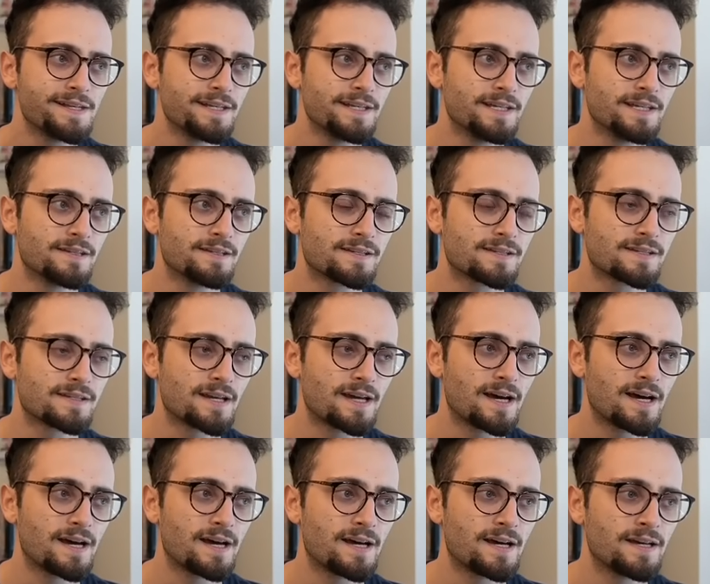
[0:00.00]
is
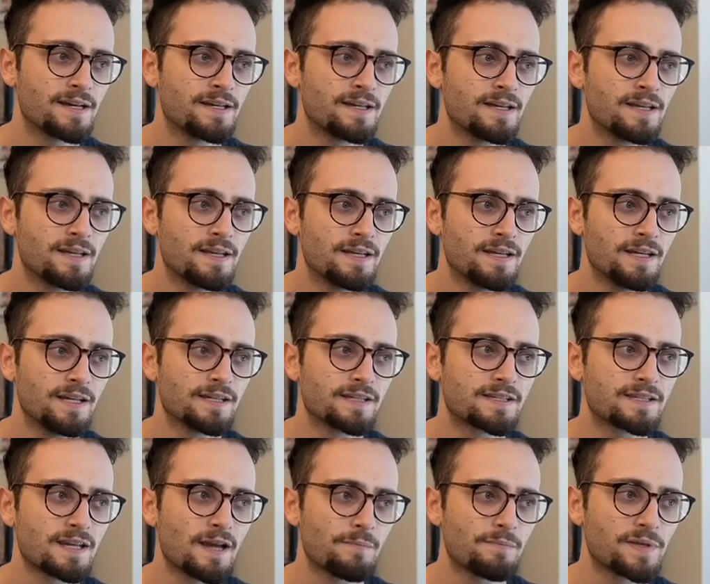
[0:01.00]
uh,
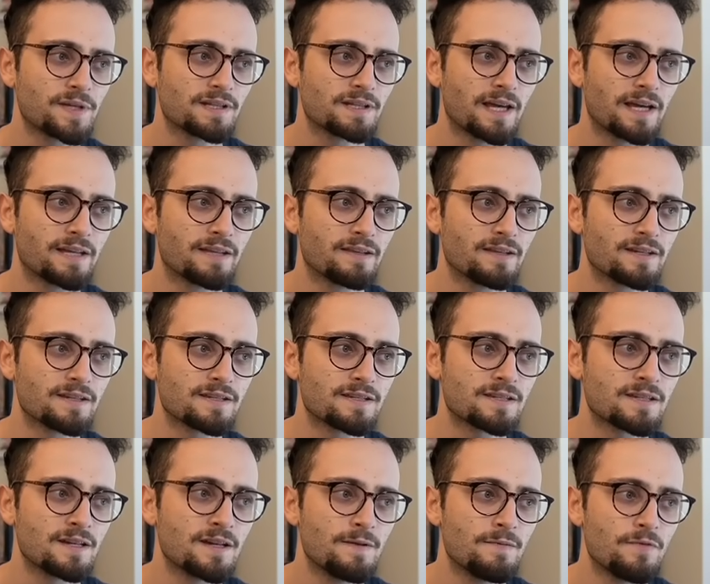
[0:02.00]
is something like
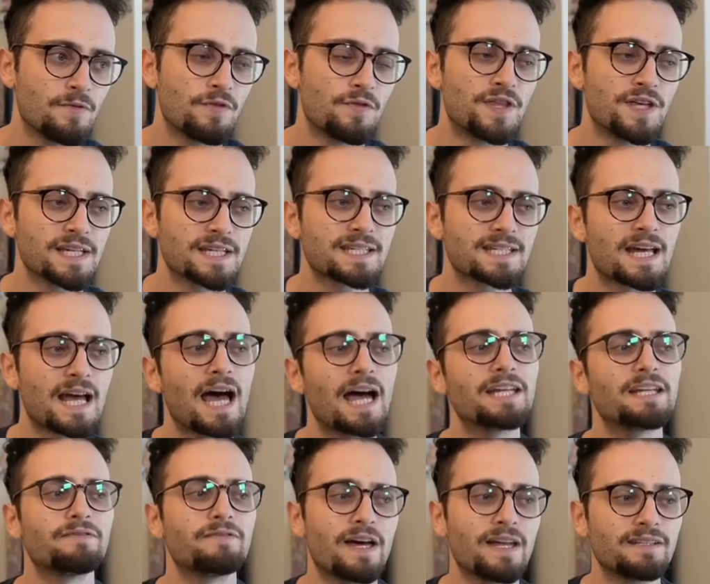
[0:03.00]
this. This
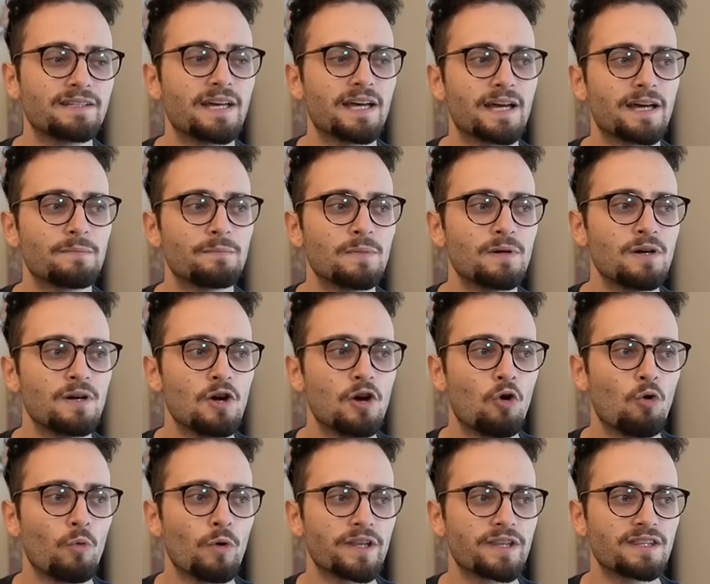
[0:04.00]
kind of endgame
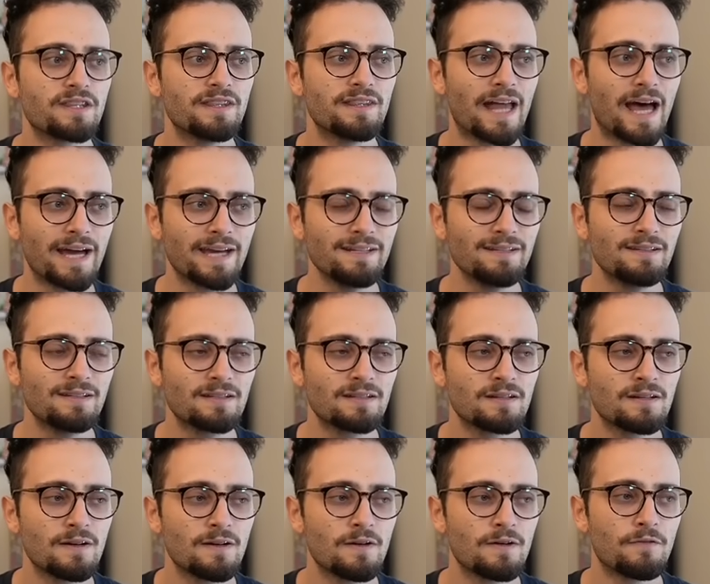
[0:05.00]
with knight
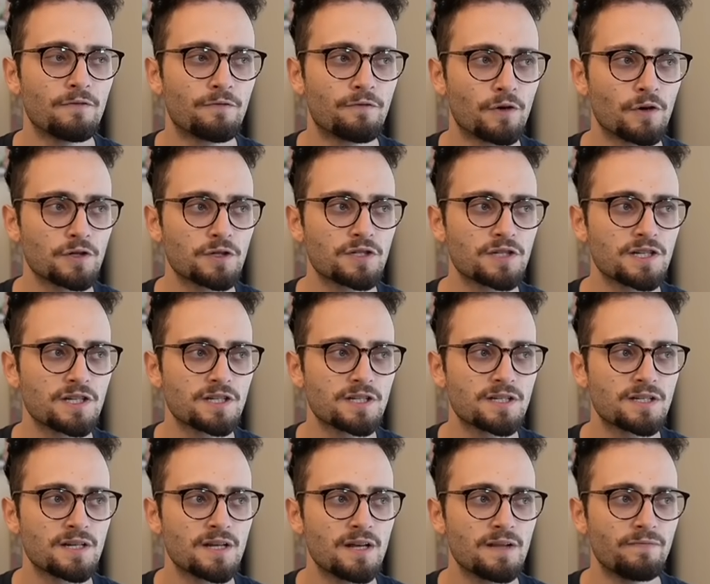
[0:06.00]

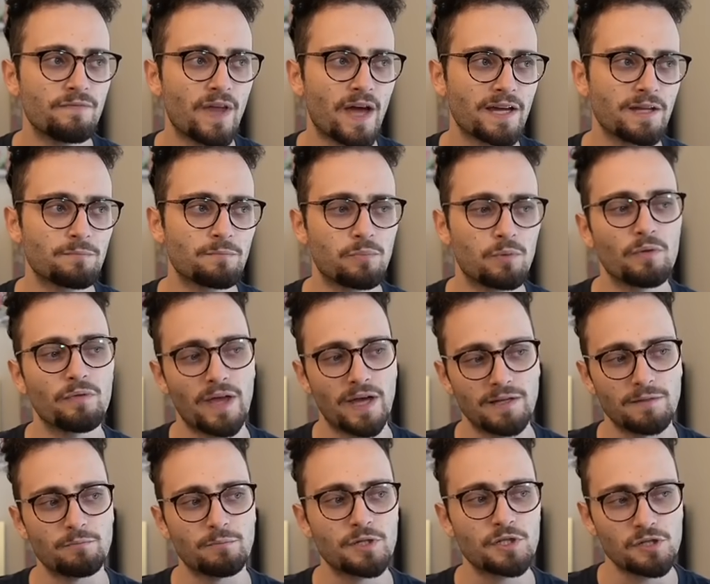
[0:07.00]
versus knight, well,
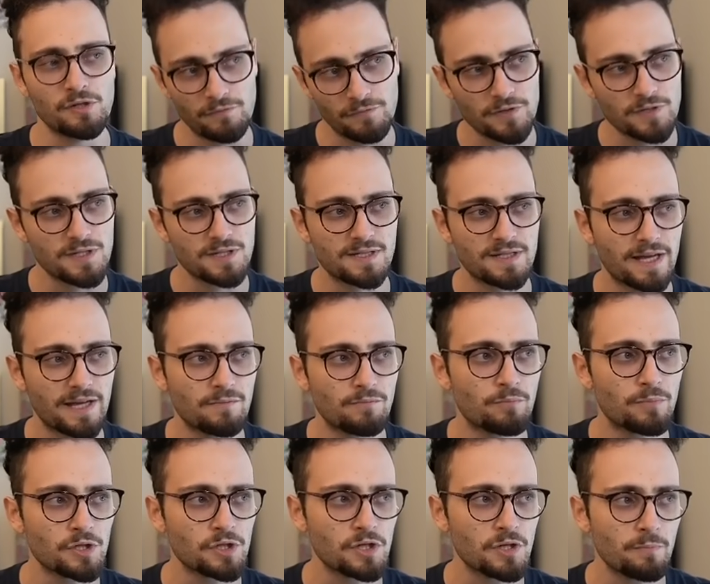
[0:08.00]
knight and bishop versus knight
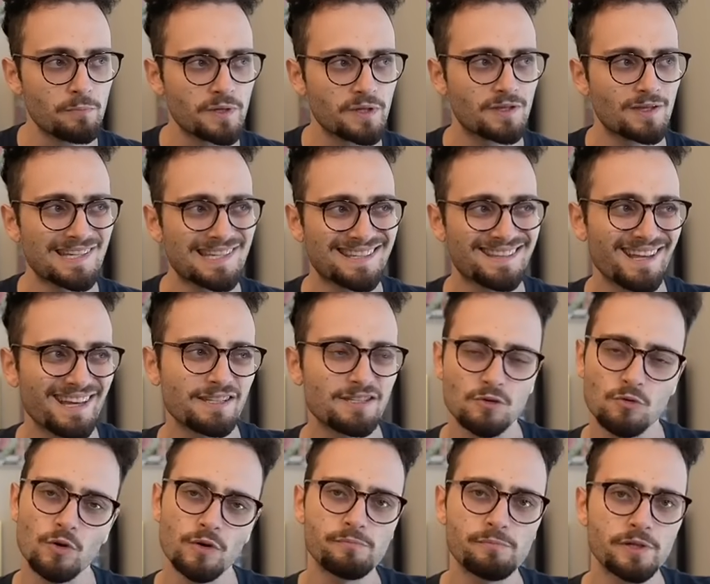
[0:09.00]
and bishop, but this light
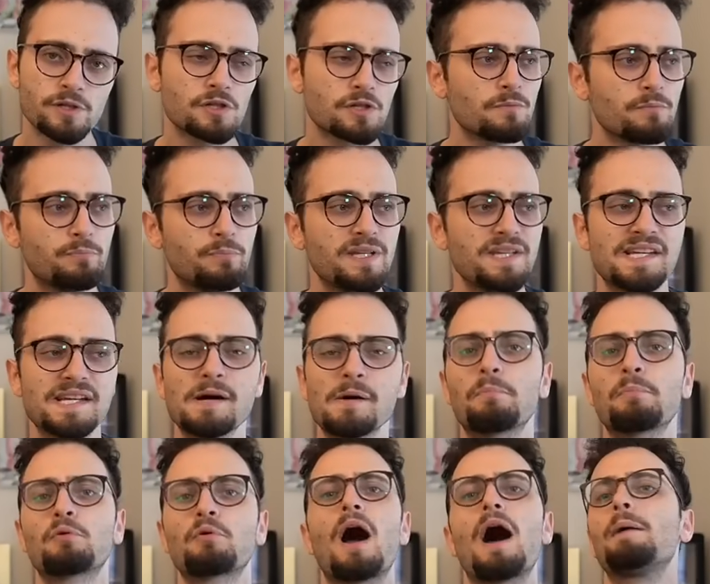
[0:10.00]
squared bishop being a
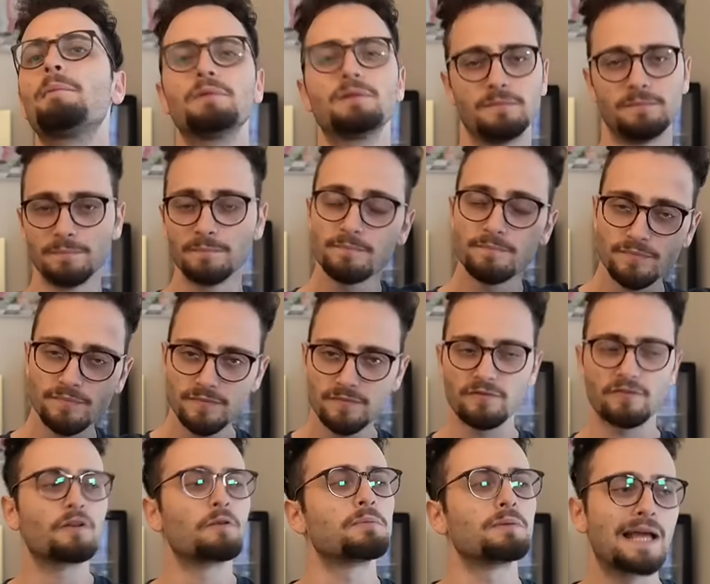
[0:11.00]
problem
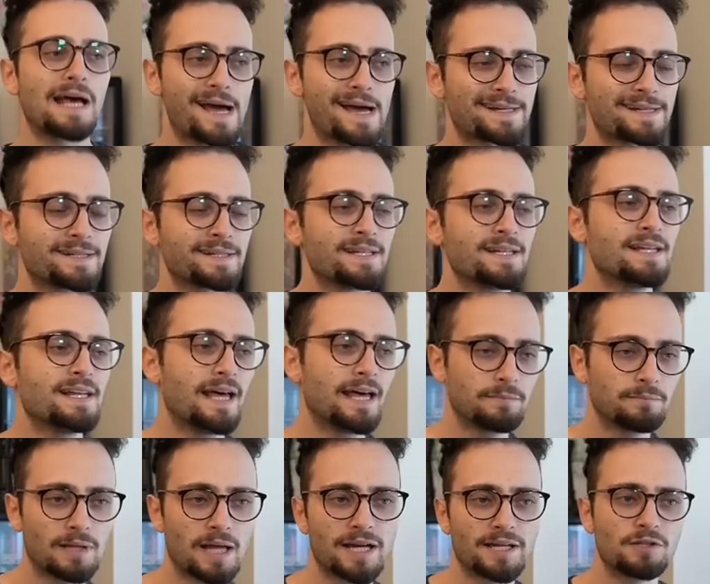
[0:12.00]
for black.
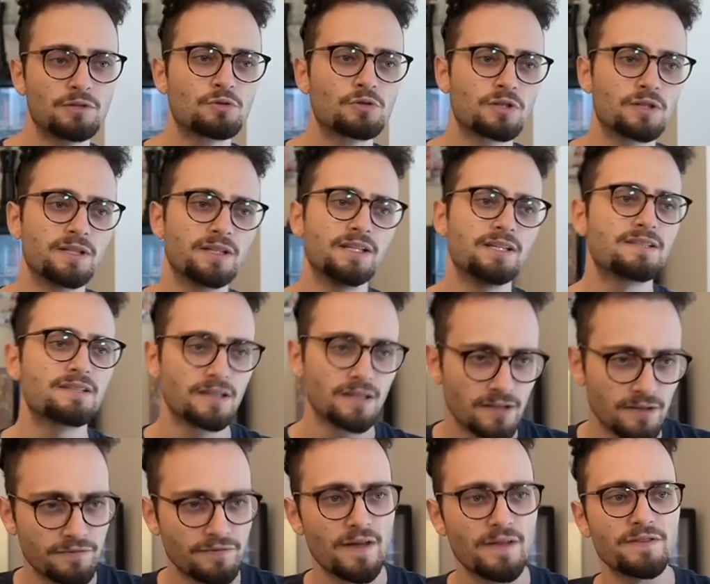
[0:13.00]
And black usually needs to
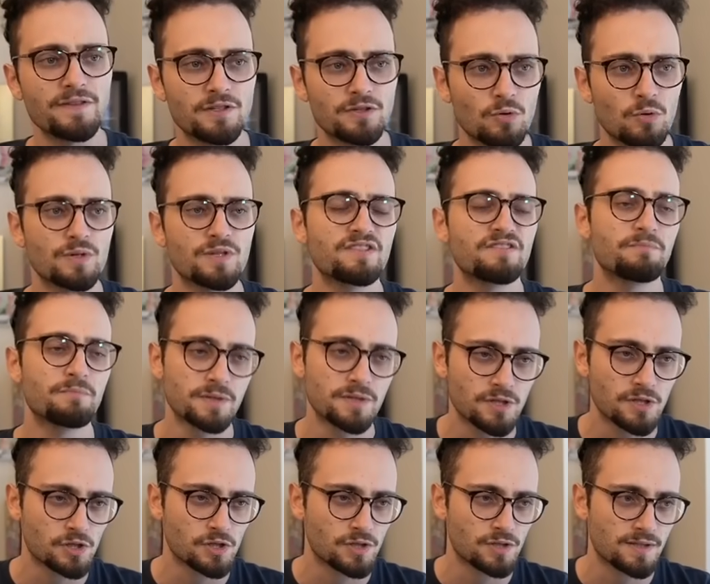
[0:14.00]
defend these sorts of
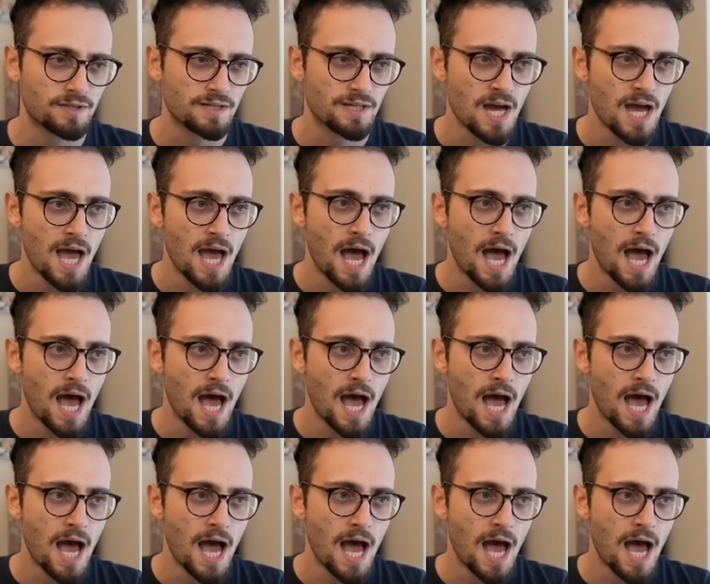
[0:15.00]
positions.